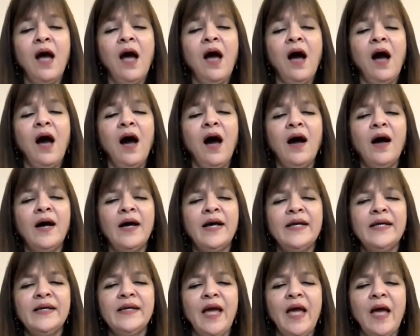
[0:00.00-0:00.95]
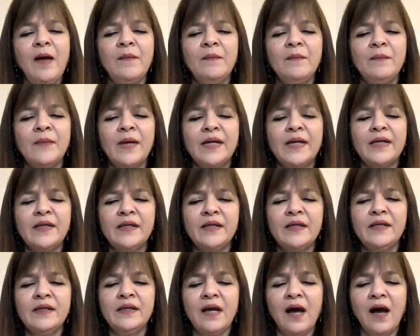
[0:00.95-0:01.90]
I am
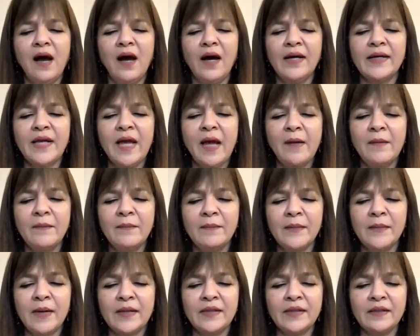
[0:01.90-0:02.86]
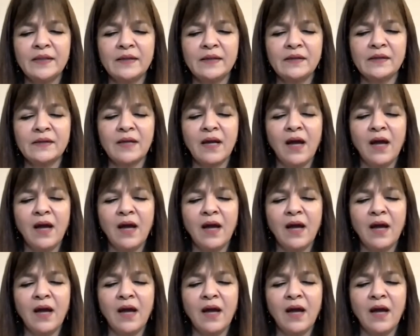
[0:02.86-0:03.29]
money. I am money.